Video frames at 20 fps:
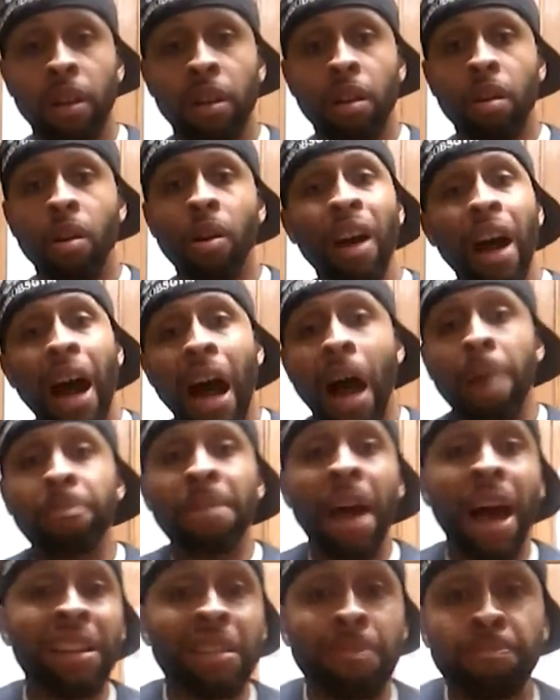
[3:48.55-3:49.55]
You know,
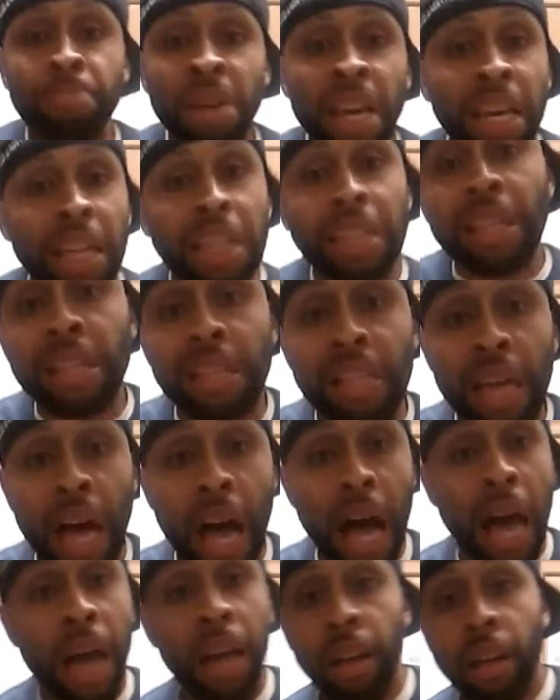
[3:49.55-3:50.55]
I'm not as big as this
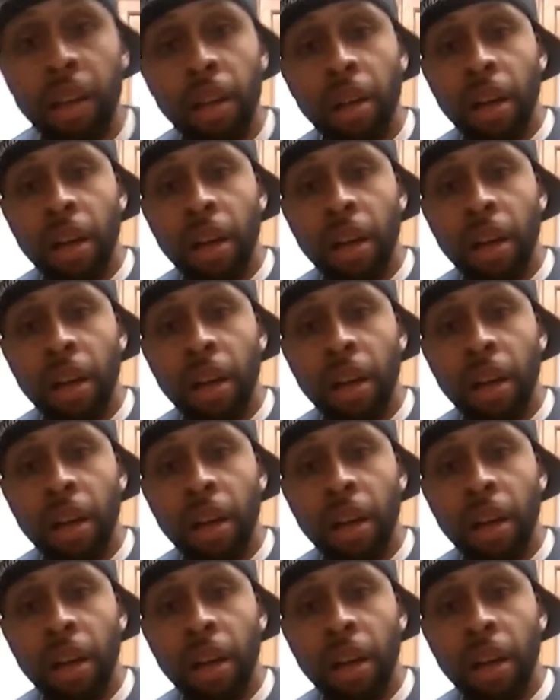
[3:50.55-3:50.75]
guy.